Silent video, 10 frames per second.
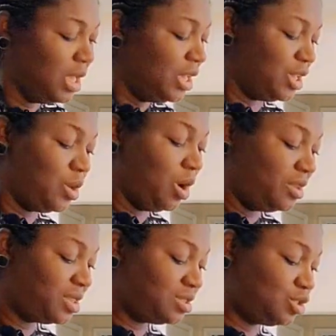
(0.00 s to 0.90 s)
he got
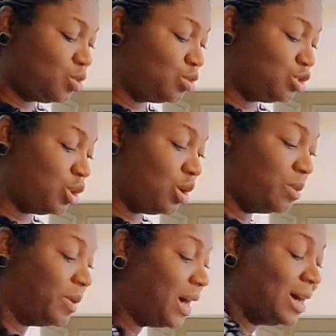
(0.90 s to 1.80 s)
this good job
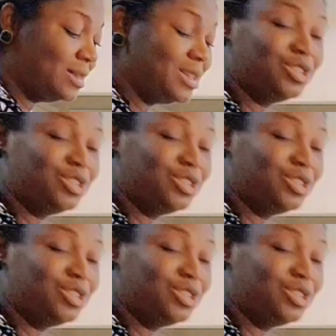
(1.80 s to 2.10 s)
and he